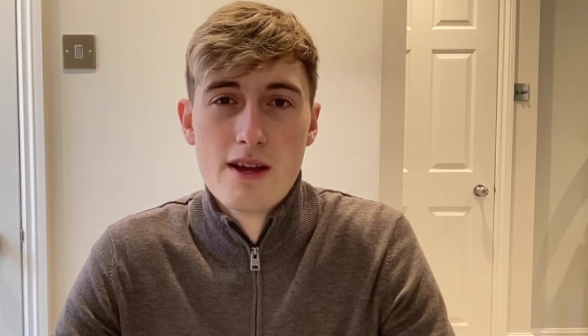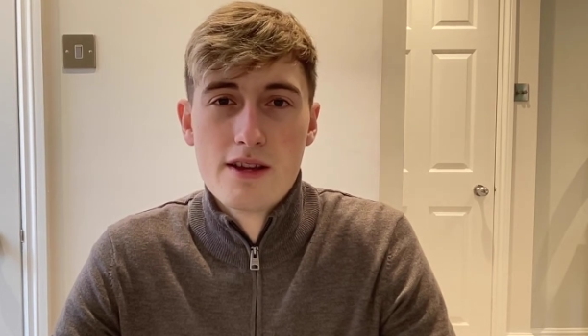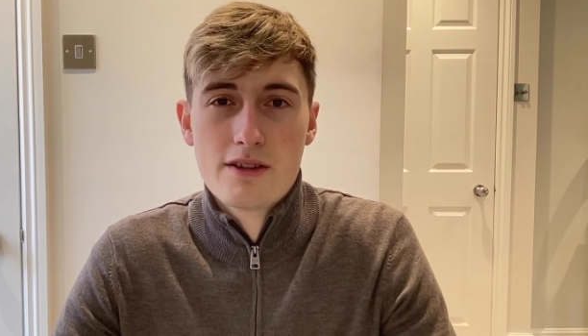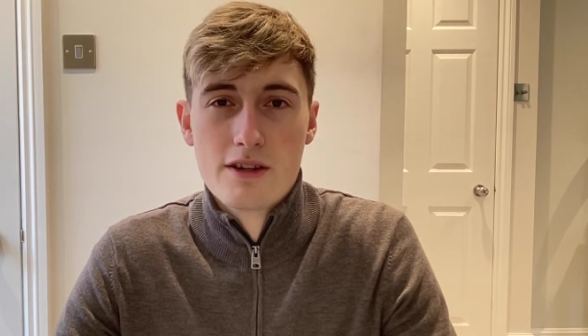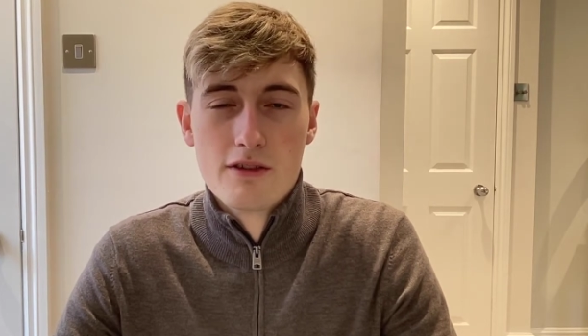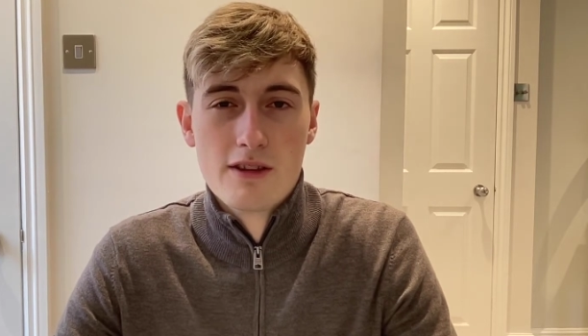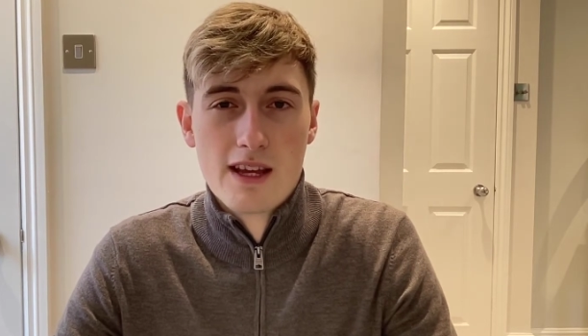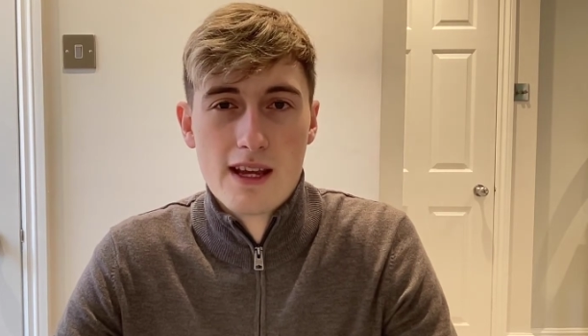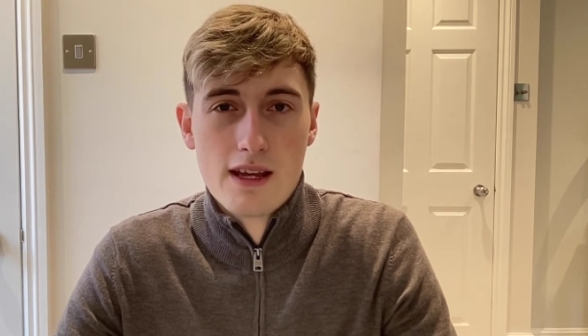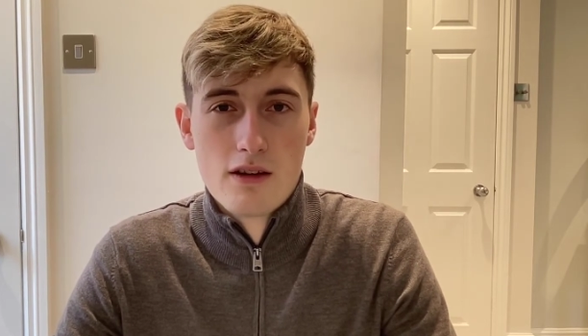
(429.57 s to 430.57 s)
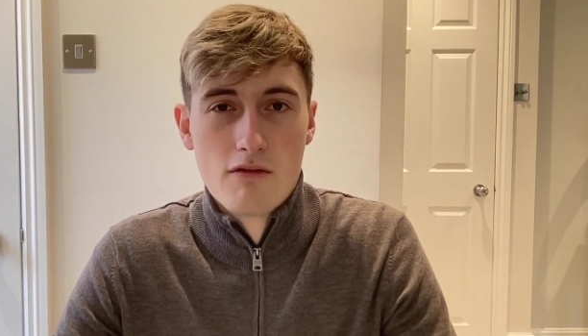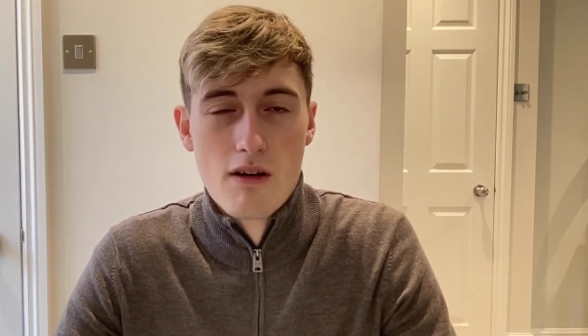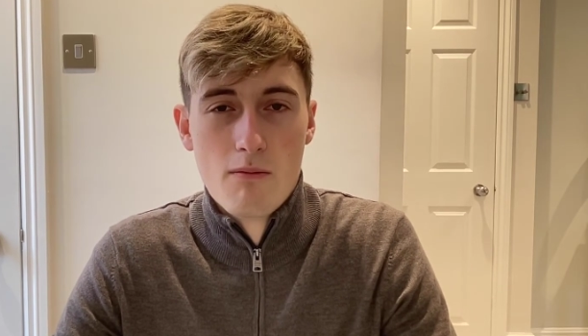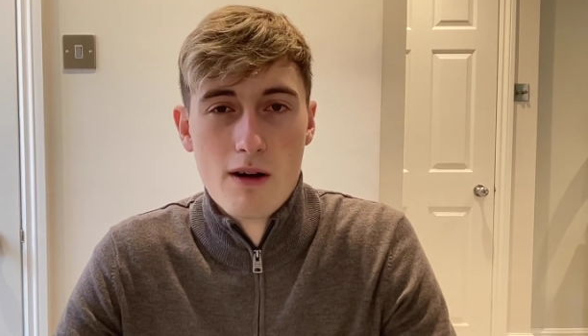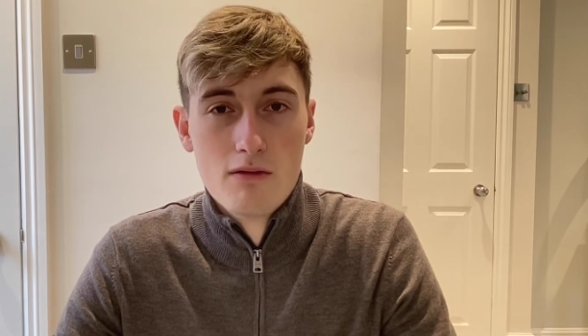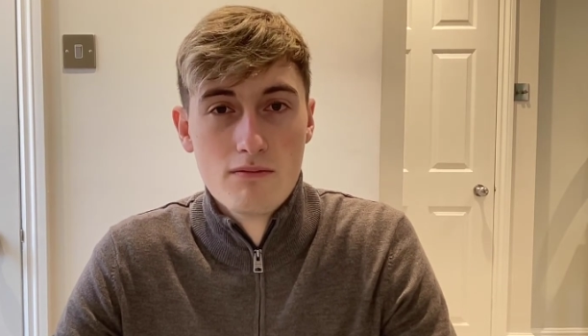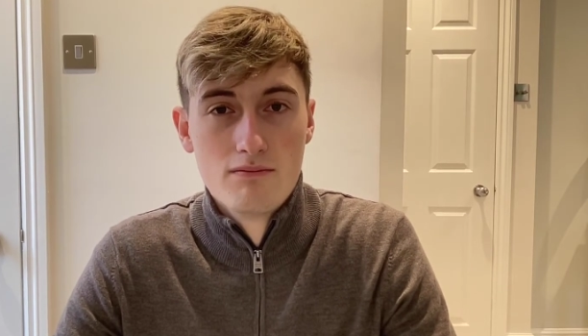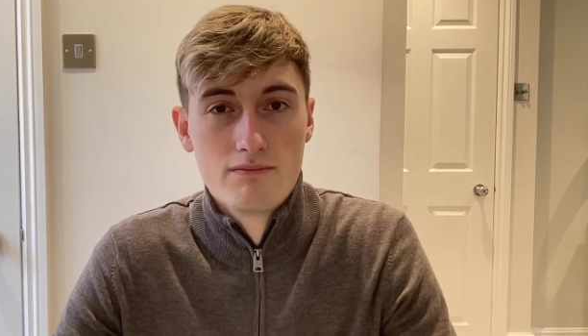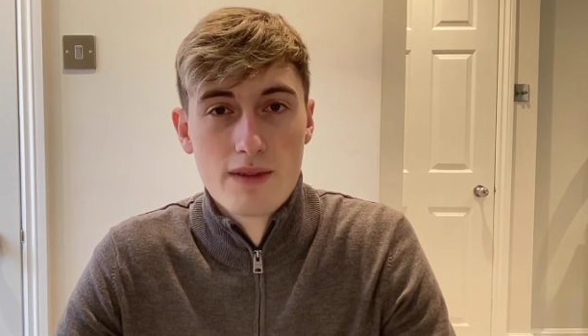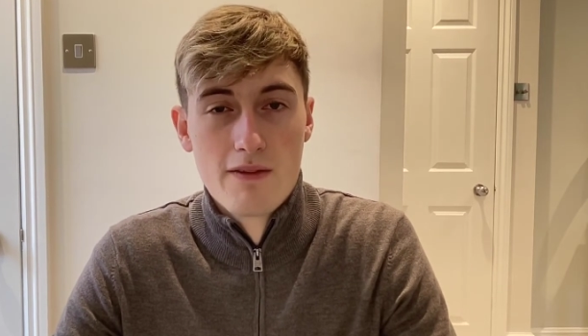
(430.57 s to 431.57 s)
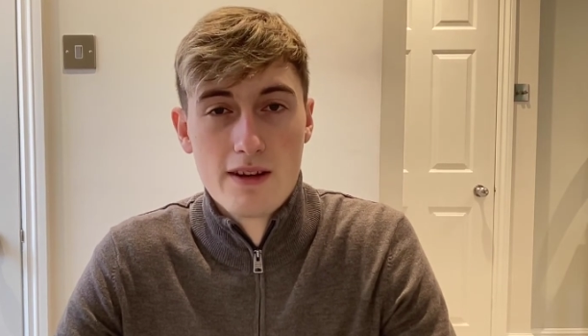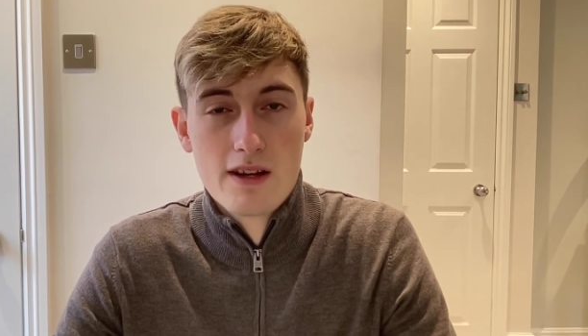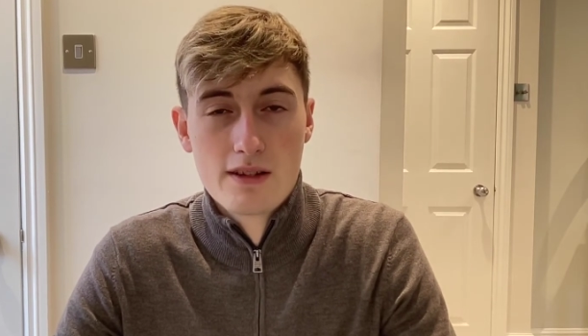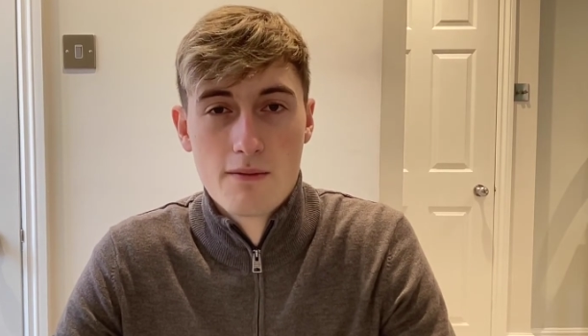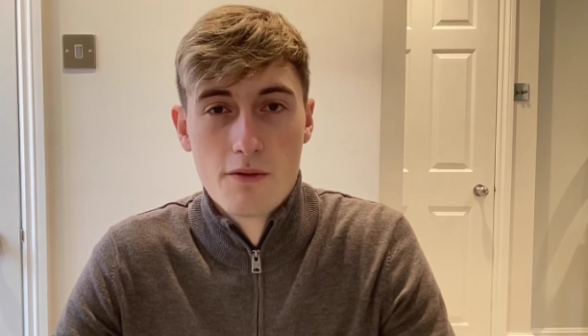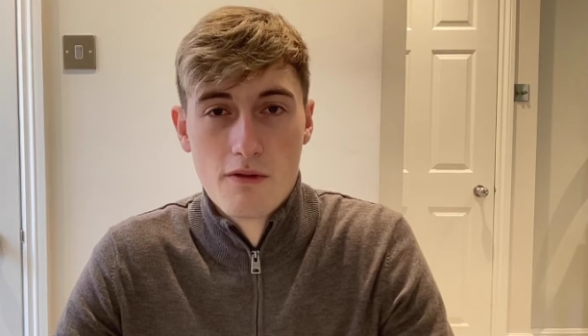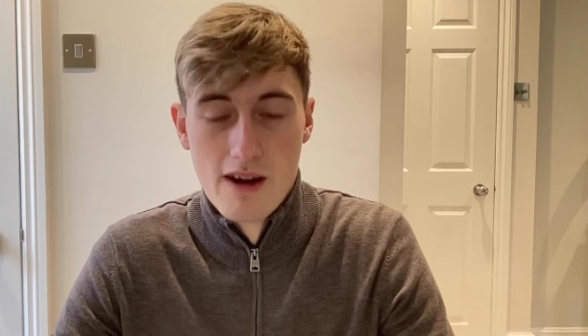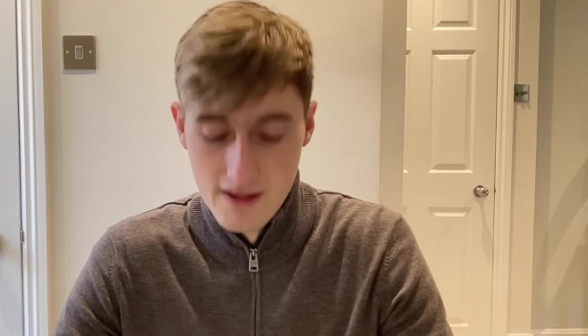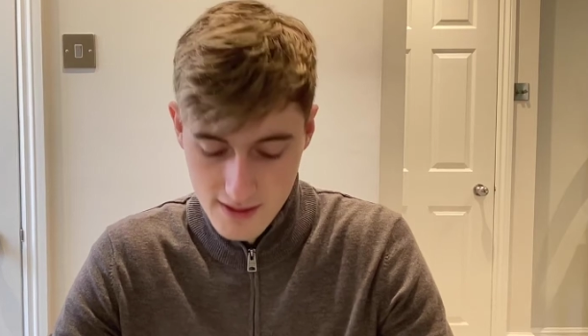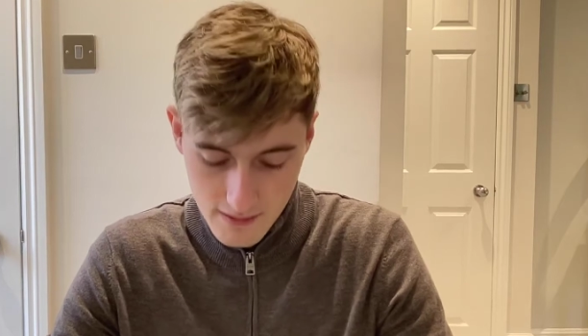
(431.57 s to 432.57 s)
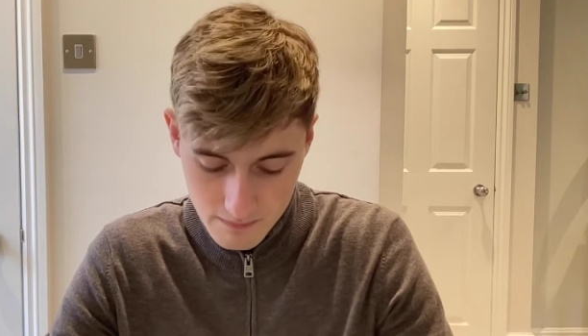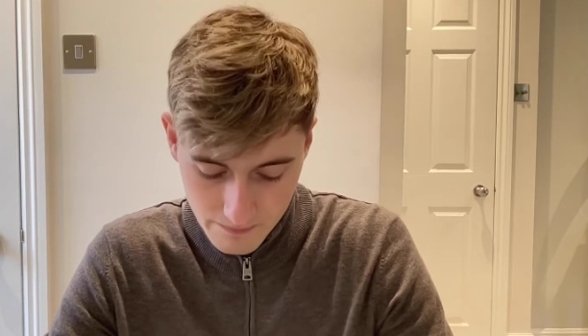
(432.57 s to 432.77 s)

so I do think he could run well if he turns up for the race.